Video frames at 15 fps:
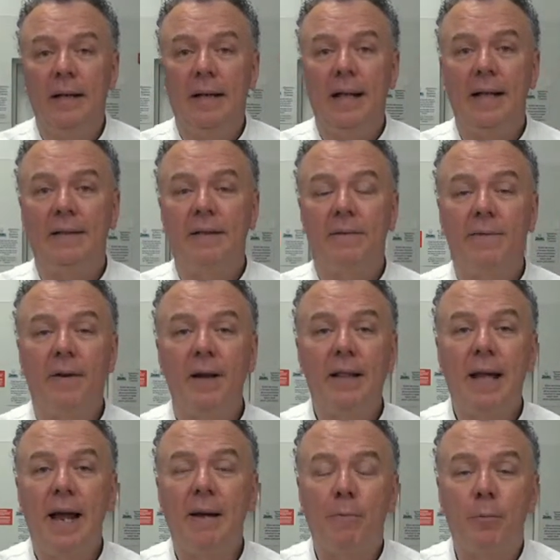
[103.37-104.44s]
it's a very
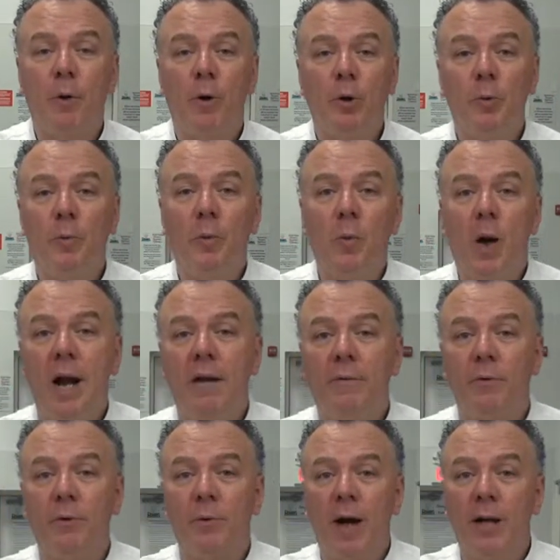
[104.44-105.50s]
light, approachable wine. If
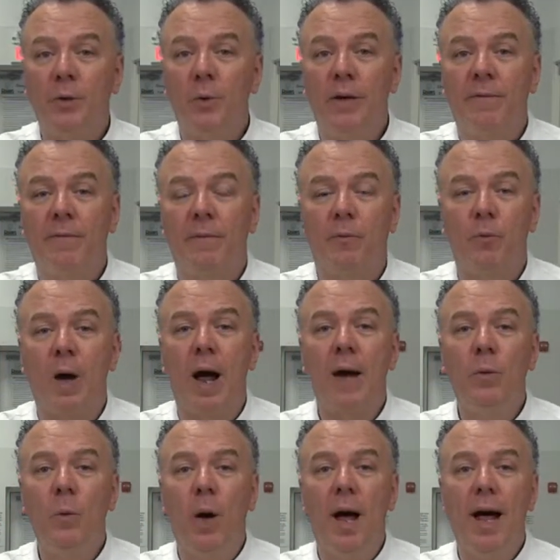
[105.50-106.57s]
you graduated from a
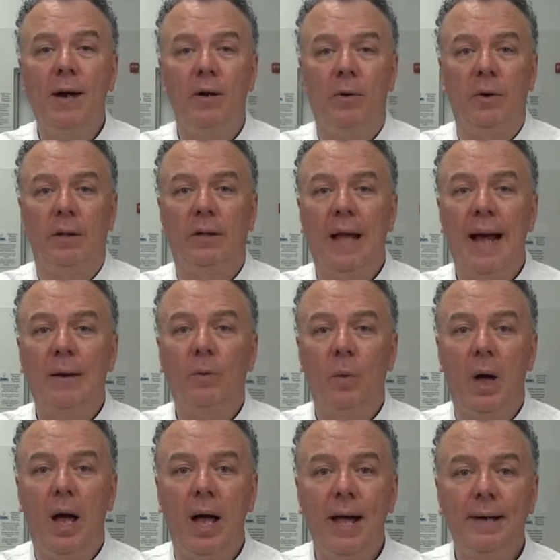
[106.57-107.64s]
Rhine wine or a light
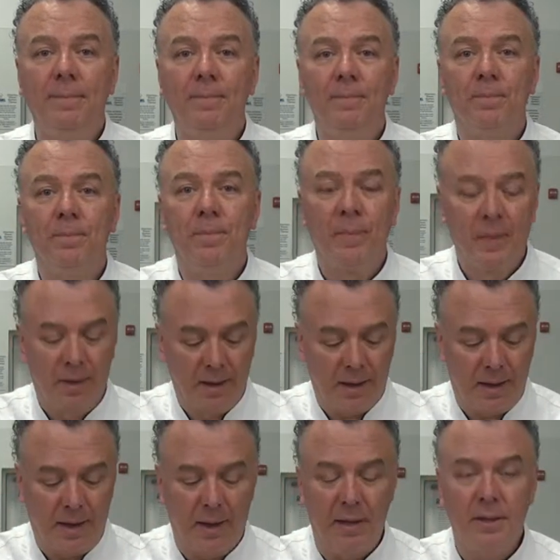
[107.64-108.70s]
wine,
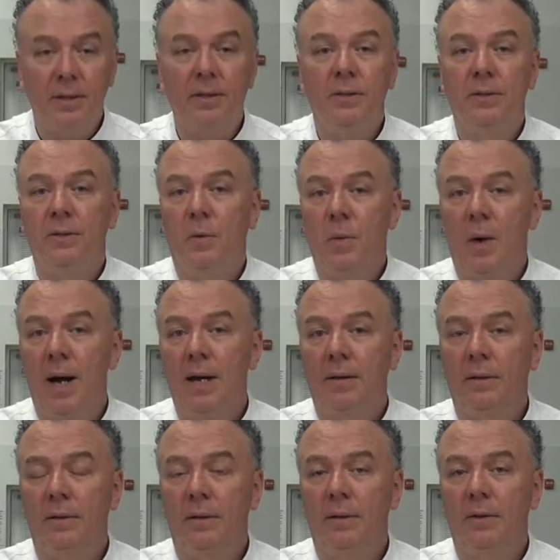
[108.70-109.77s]
uh, this is the
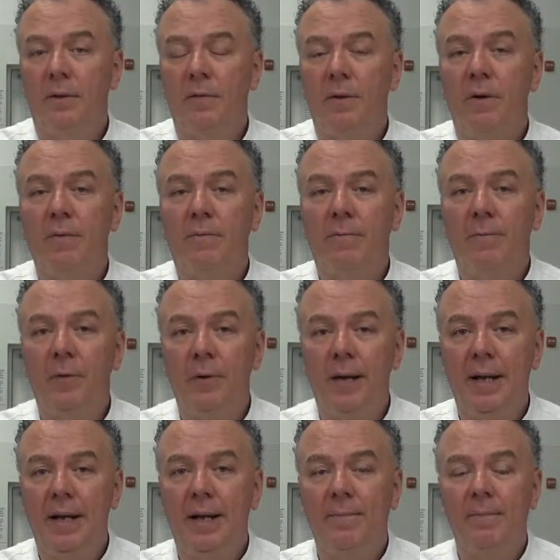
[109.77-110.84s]
wine. Just a very
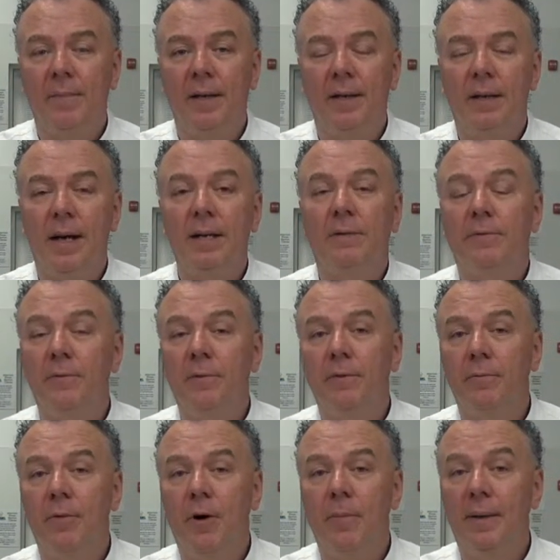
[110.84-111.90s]
fruity, nice fruit
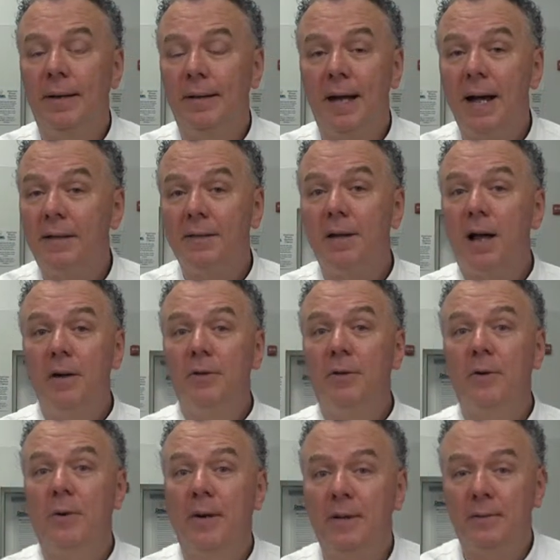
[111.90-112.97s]
aroma, nice color
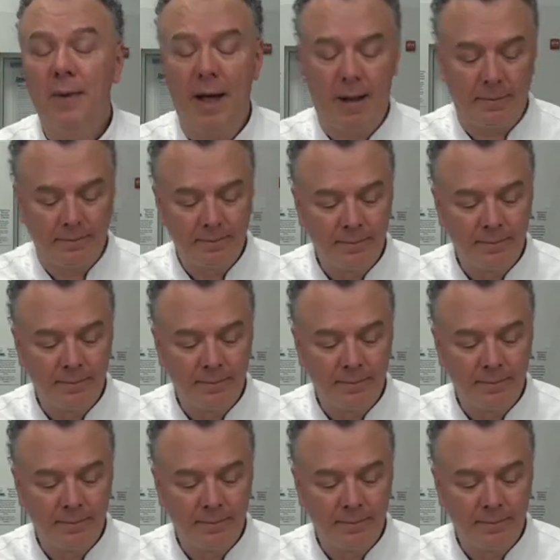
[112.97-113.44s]
to it as well.